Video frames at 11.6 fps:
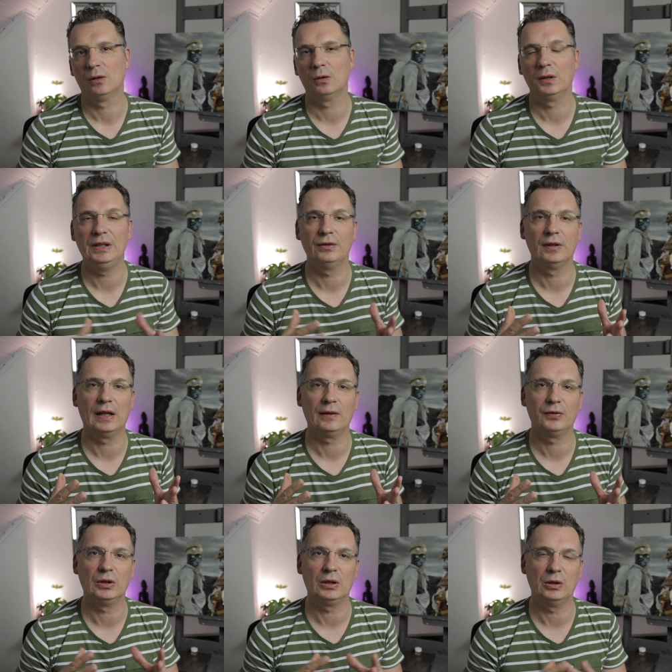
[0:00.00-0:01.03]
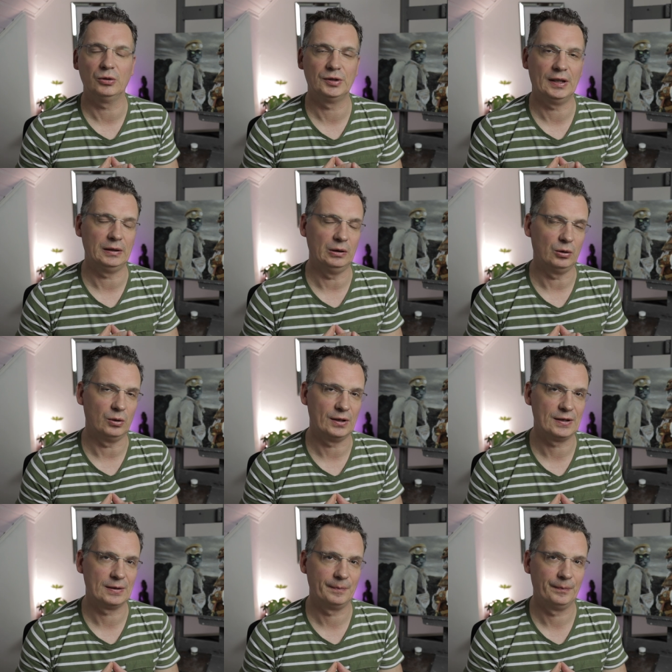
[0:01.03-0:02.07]
or even have to close their
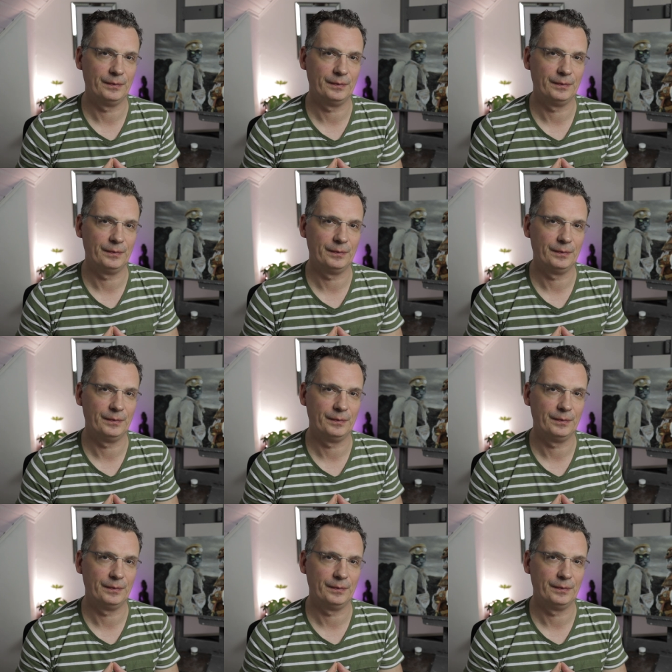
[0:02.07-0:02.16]
doors.